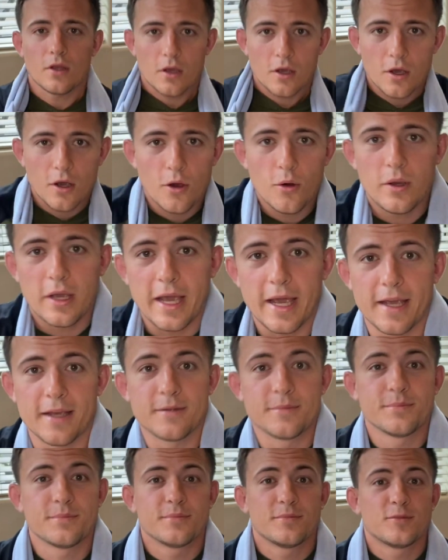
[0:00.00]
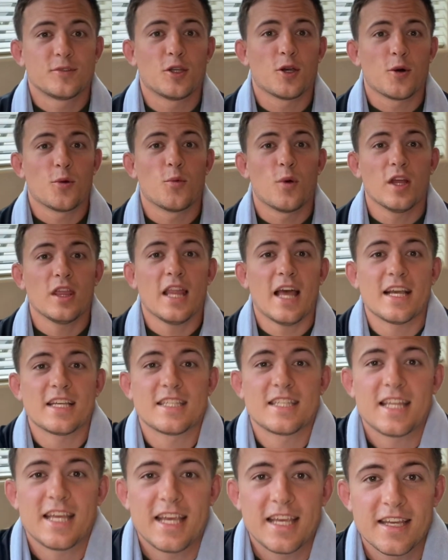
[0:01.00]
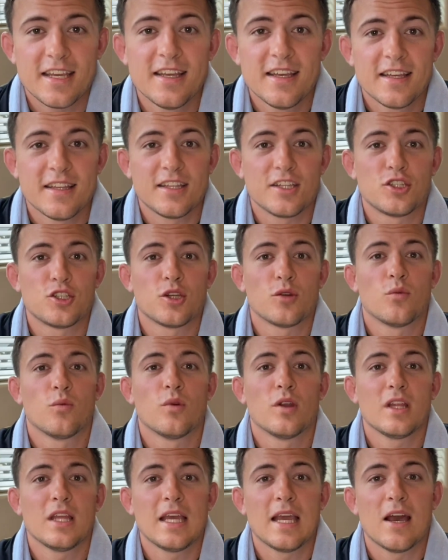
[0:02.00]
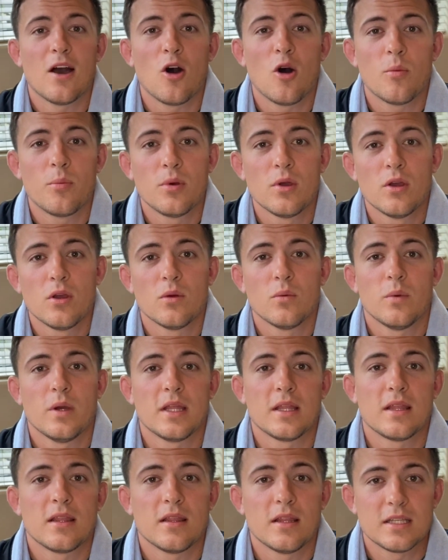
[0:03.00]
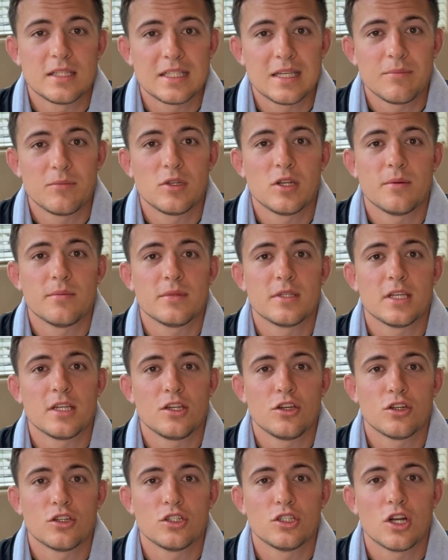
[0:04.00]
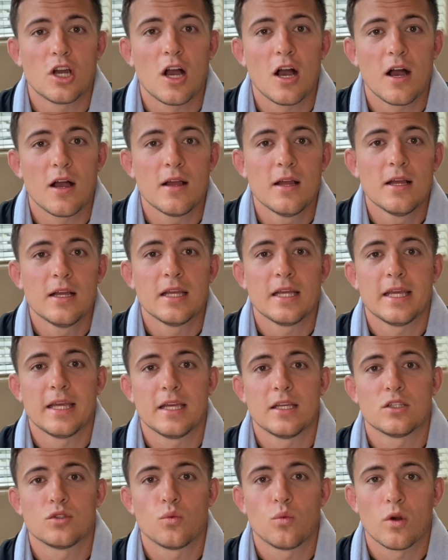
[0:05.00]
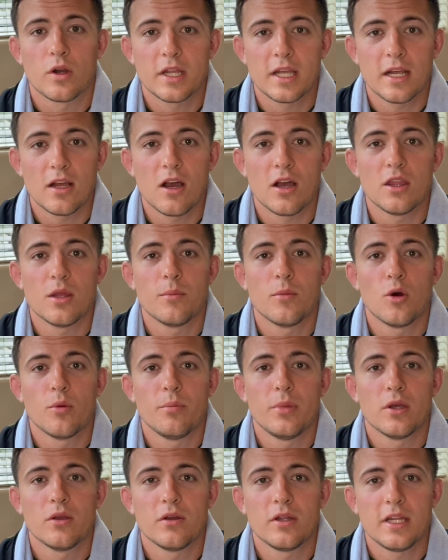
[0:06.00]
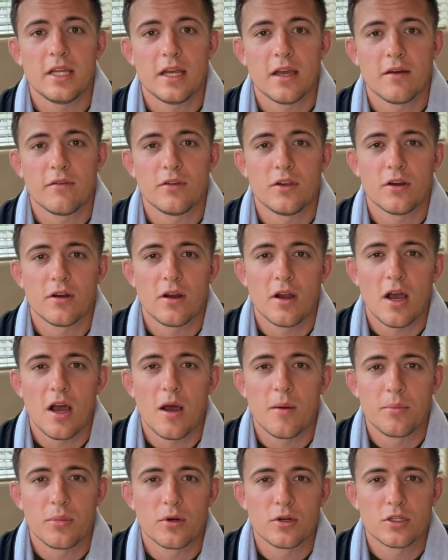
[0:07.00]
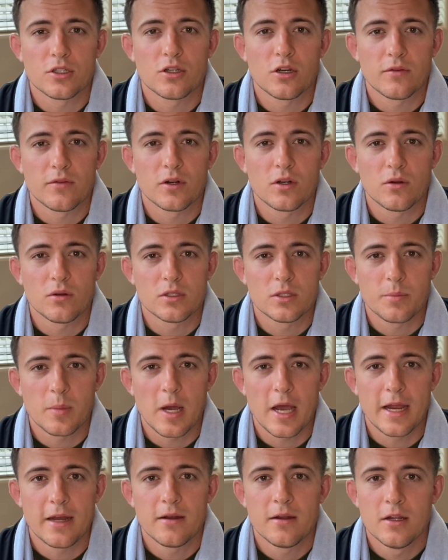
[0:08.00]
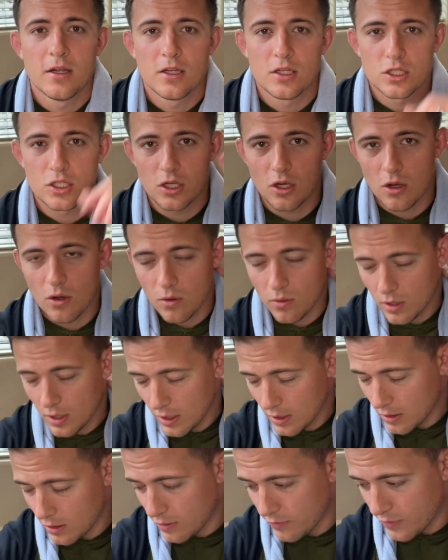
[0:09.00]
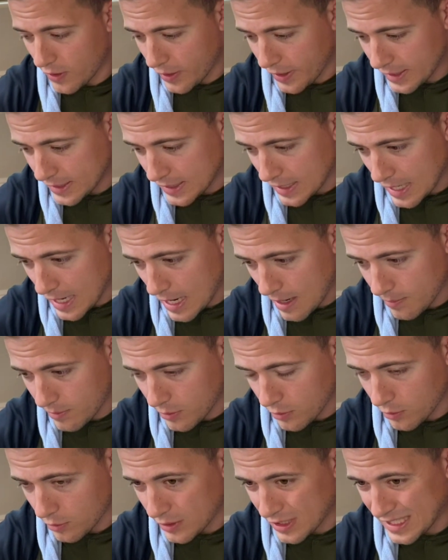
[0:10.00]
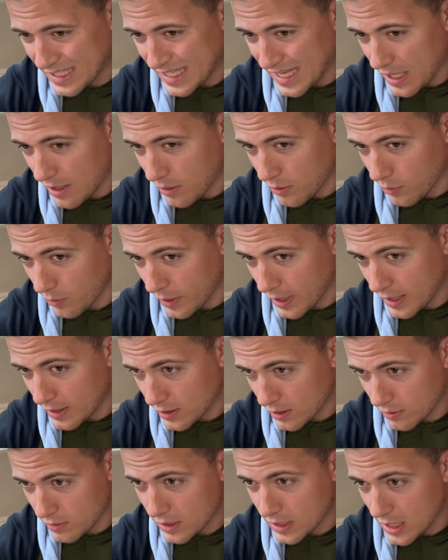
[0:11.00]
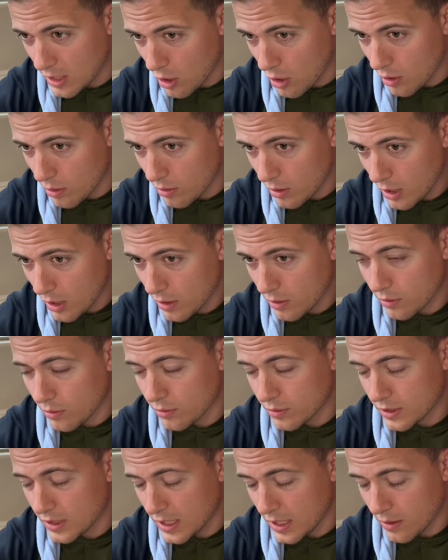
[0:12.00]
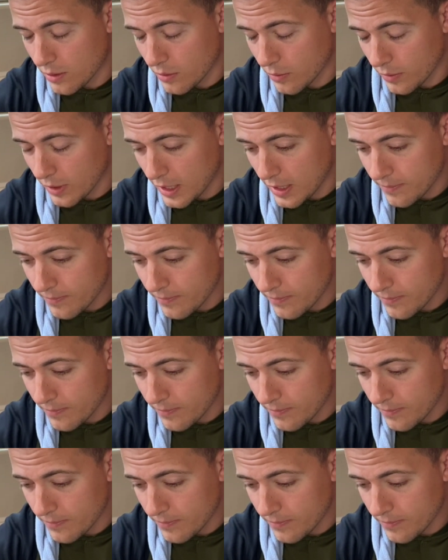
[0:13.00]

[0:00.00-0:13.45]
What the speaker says: Okay. So one last thing that should really help with the symptoms in your jaw is working on the mobility of your upper cervical spine. So the very top through C3, so CO through C3.